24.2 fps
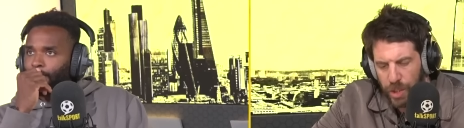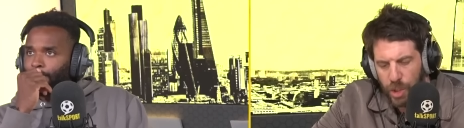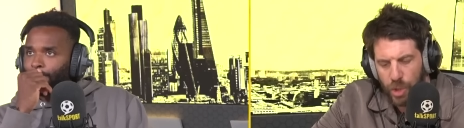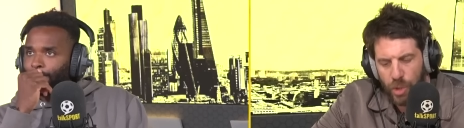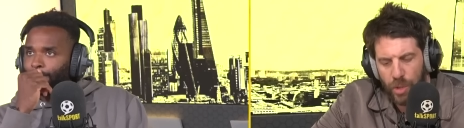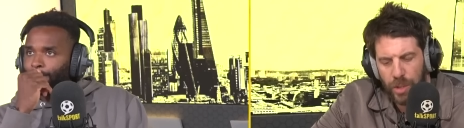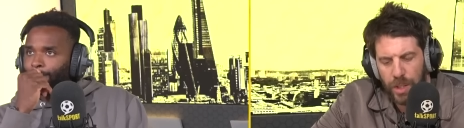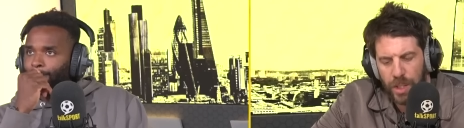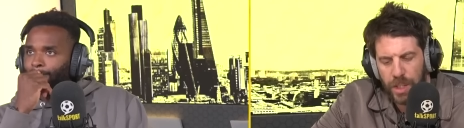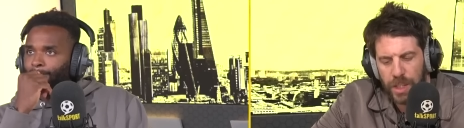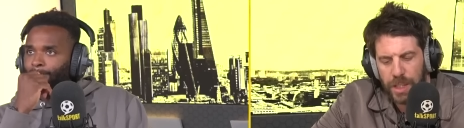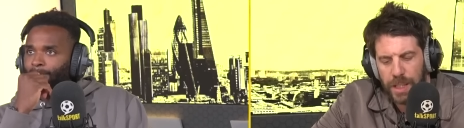
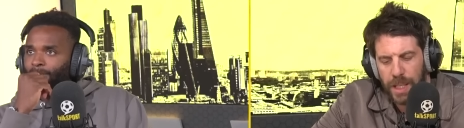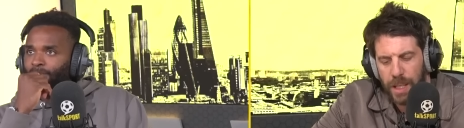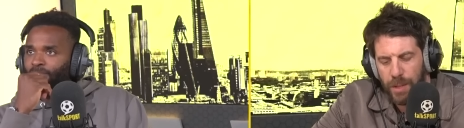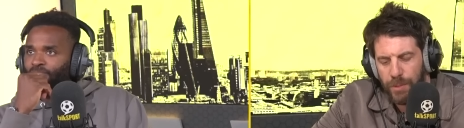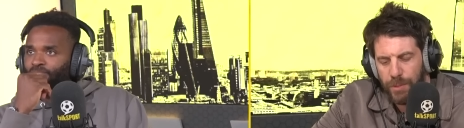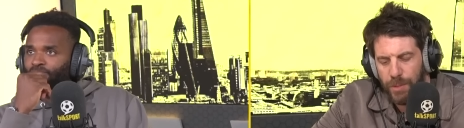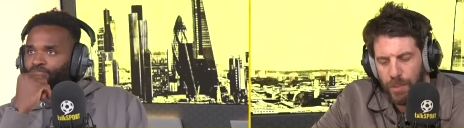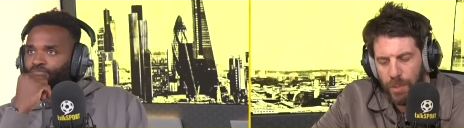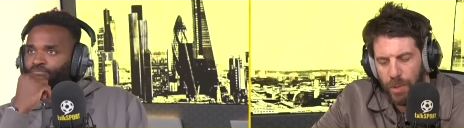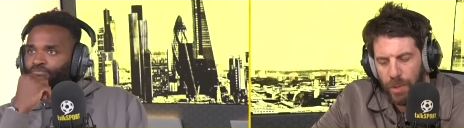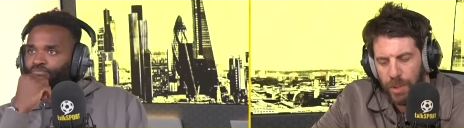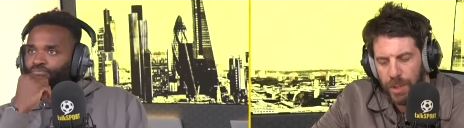Speaker 1: Join us now
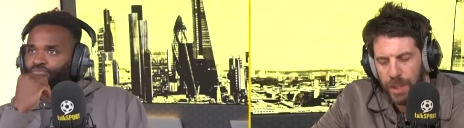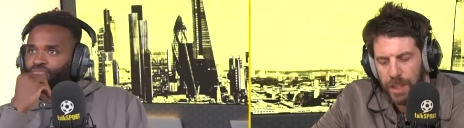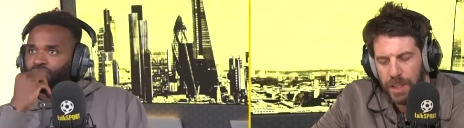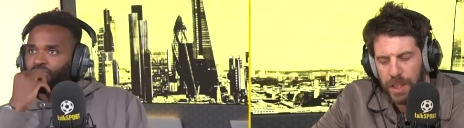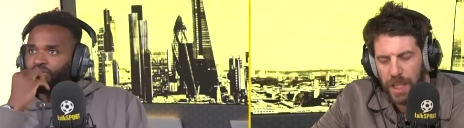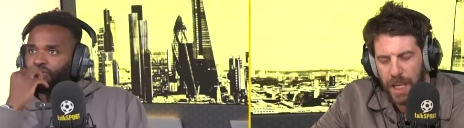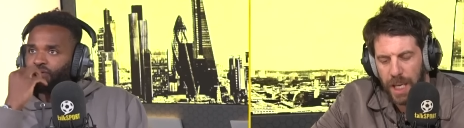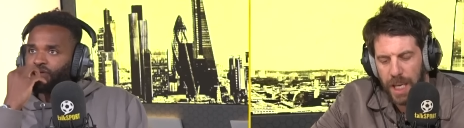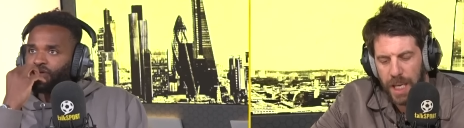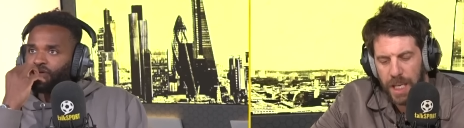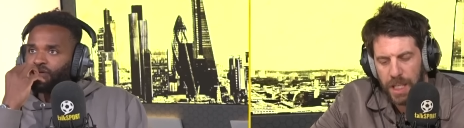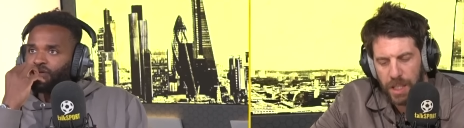for more on this
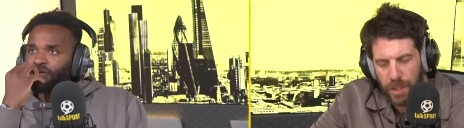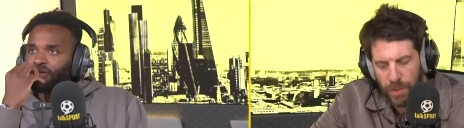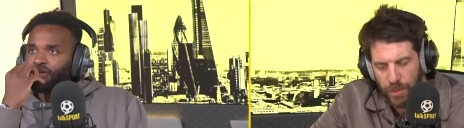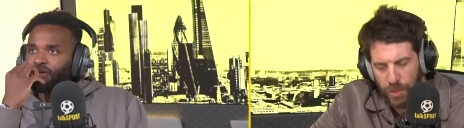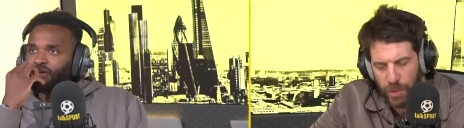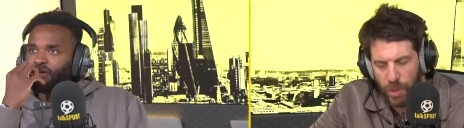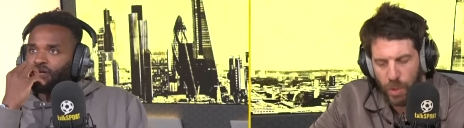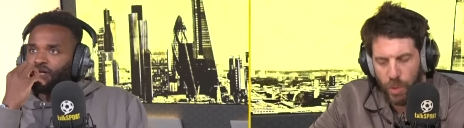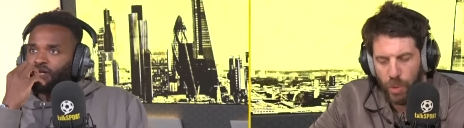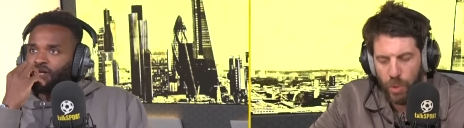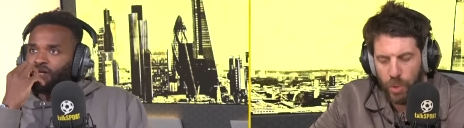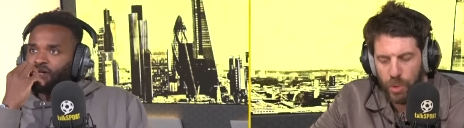is, of
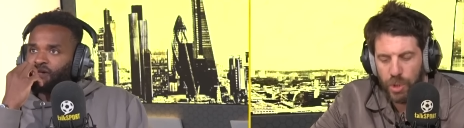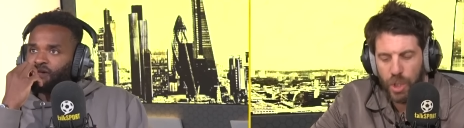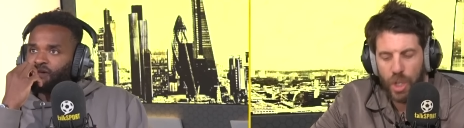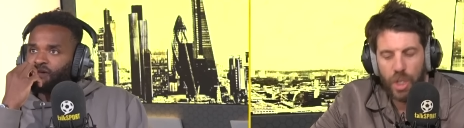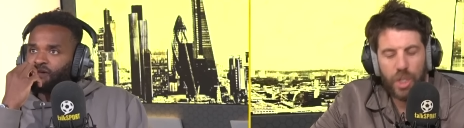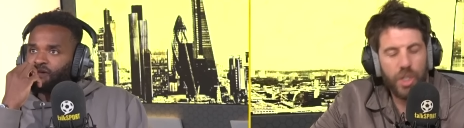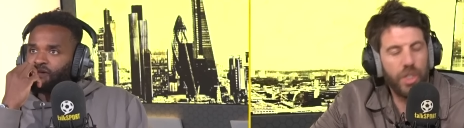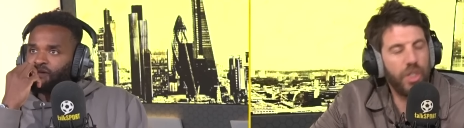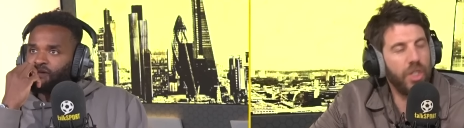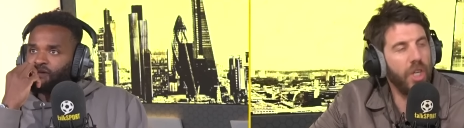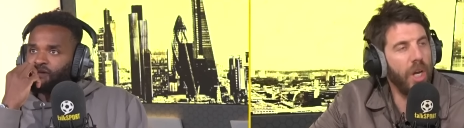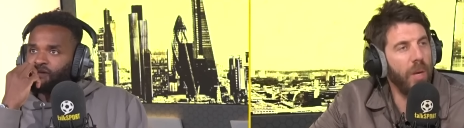course,
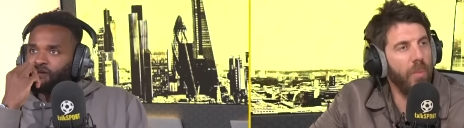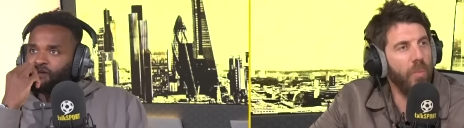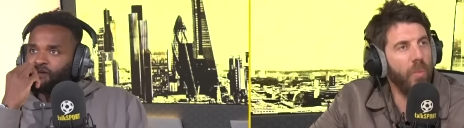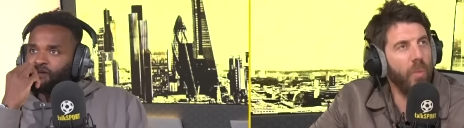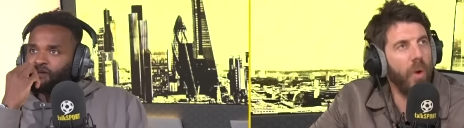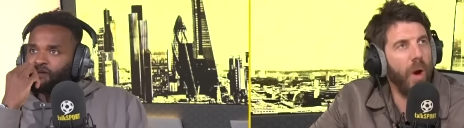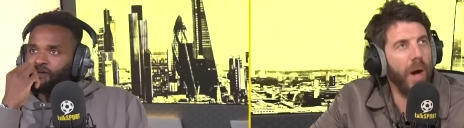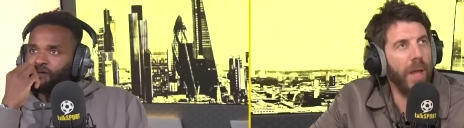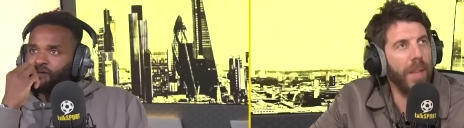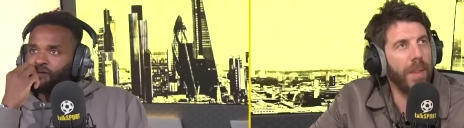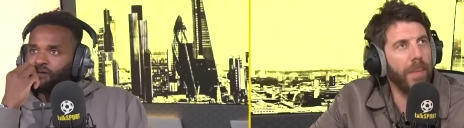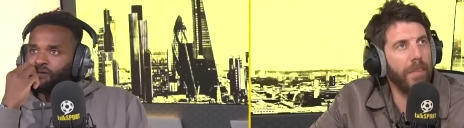Jim
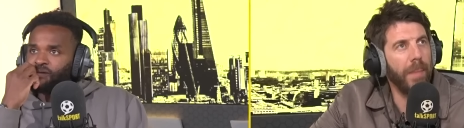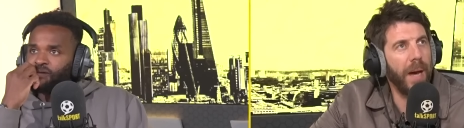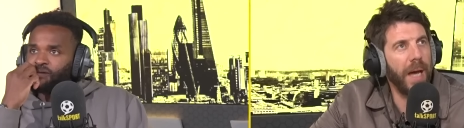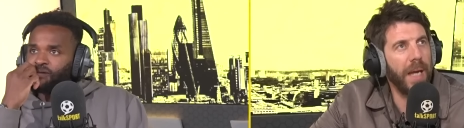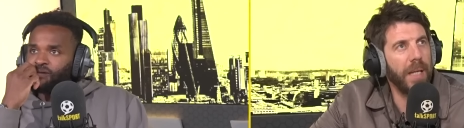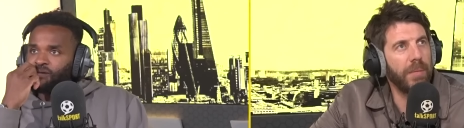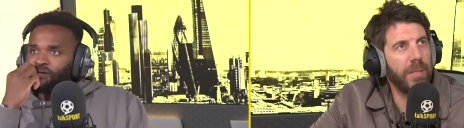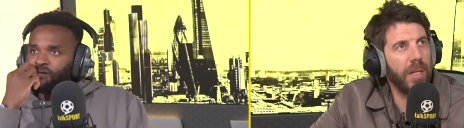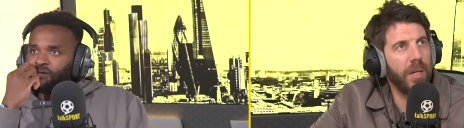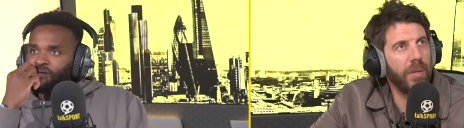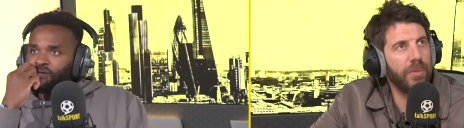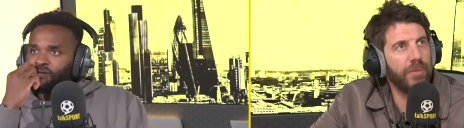White, the man
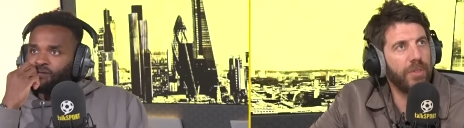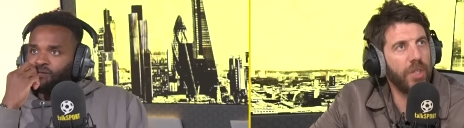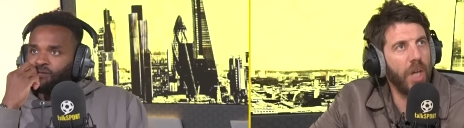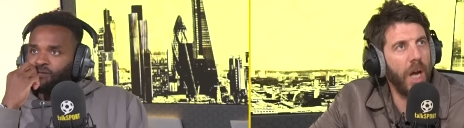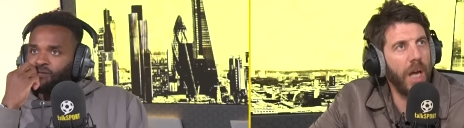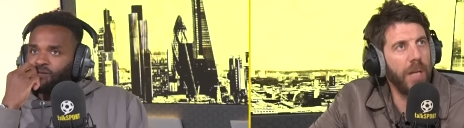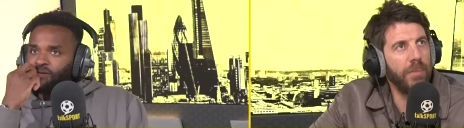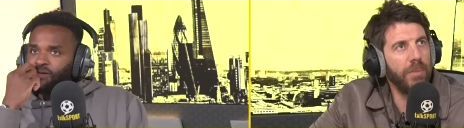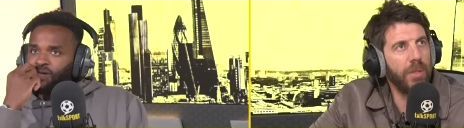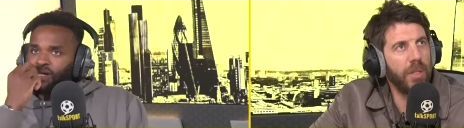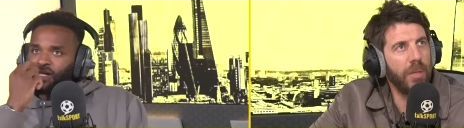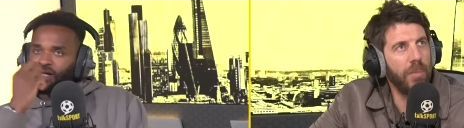himself.
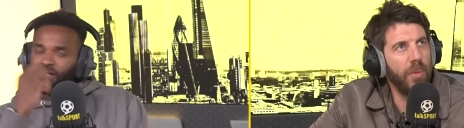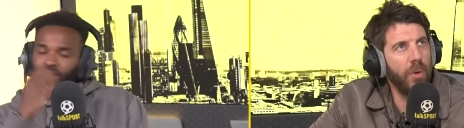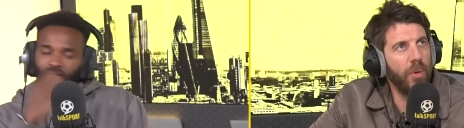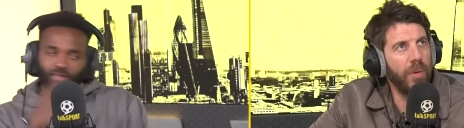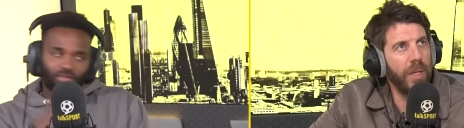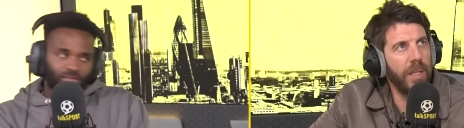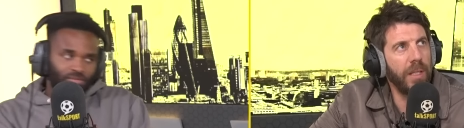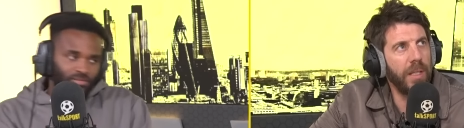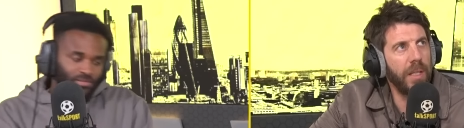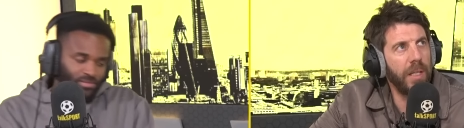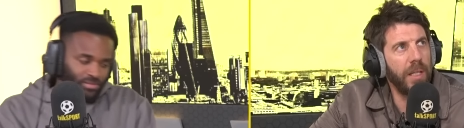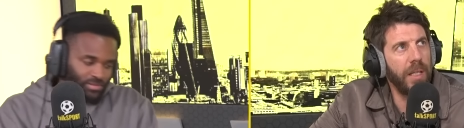James, good
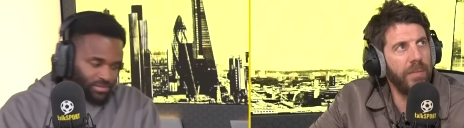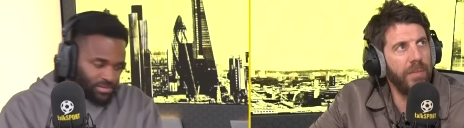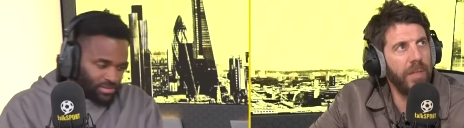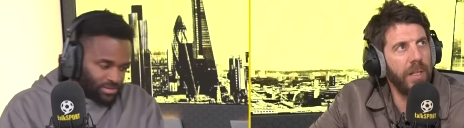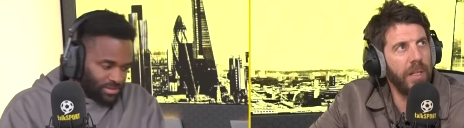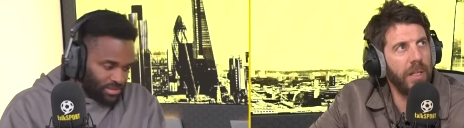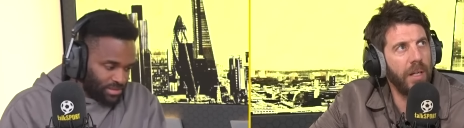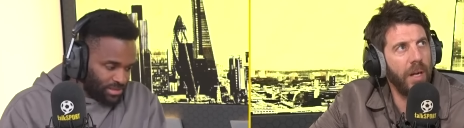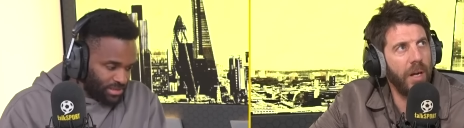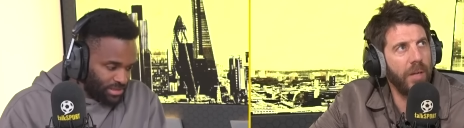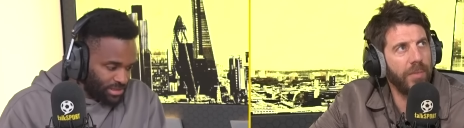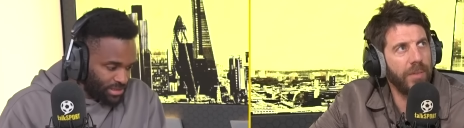morning, good evening,
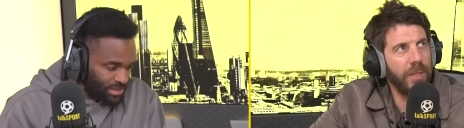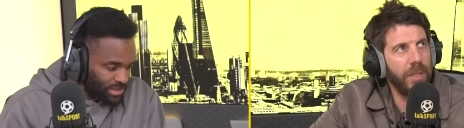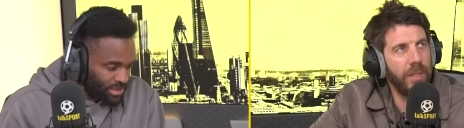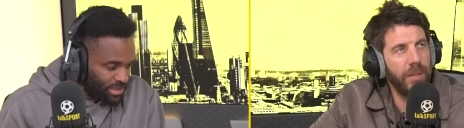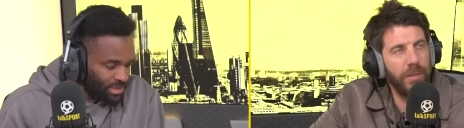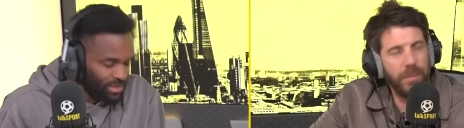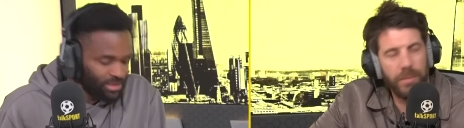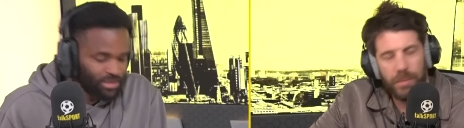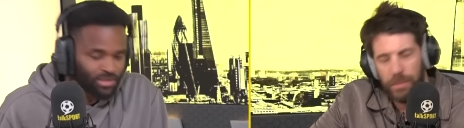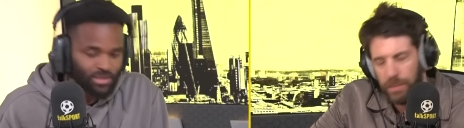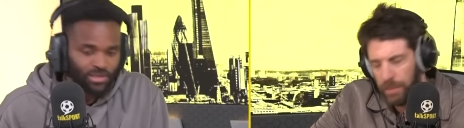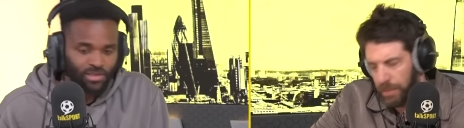good
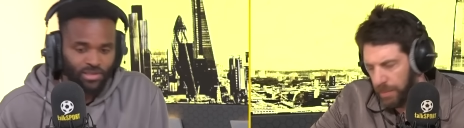afternoon.